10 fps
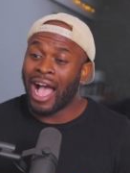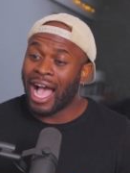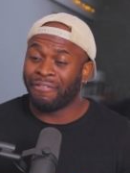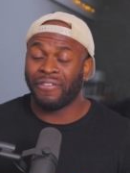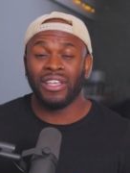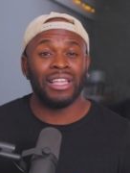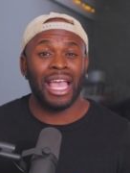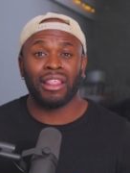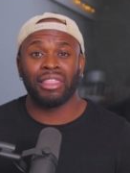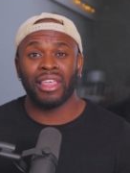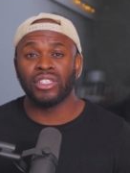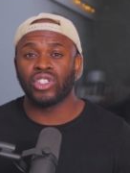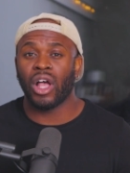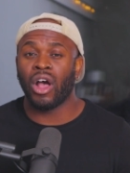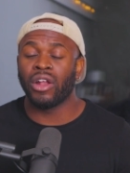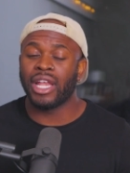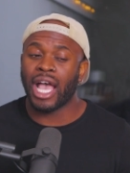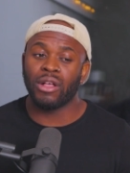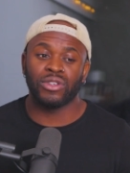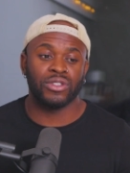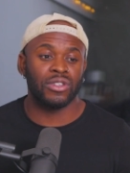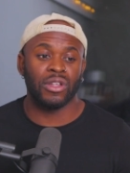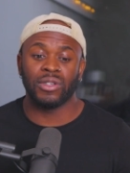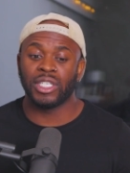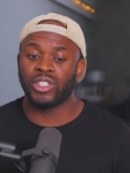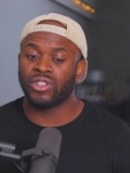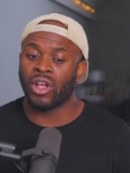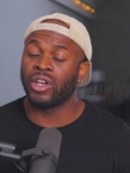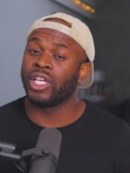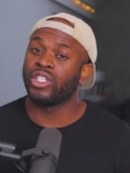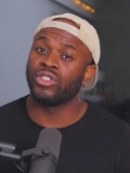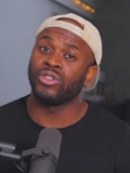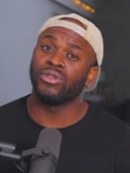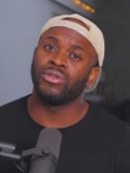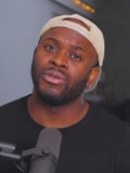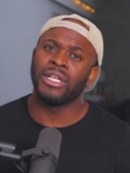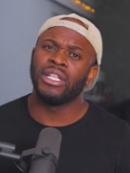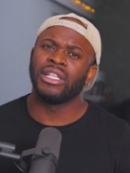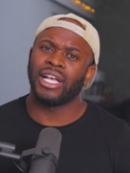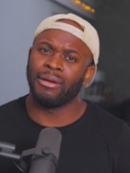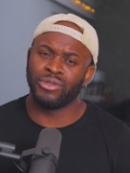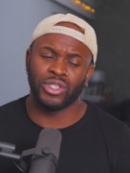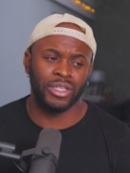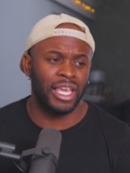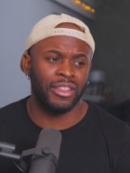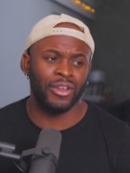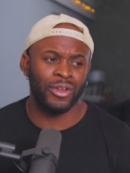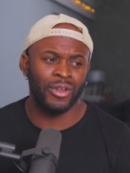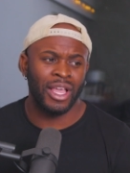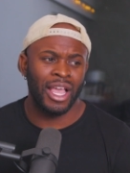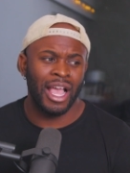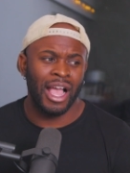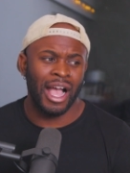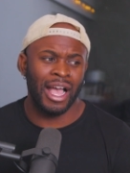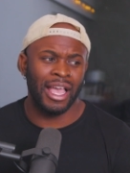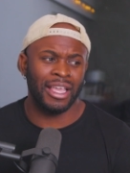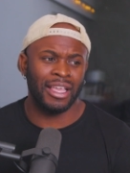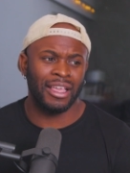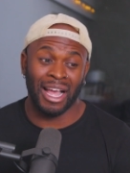I feel like things are now slowly starting to come together. I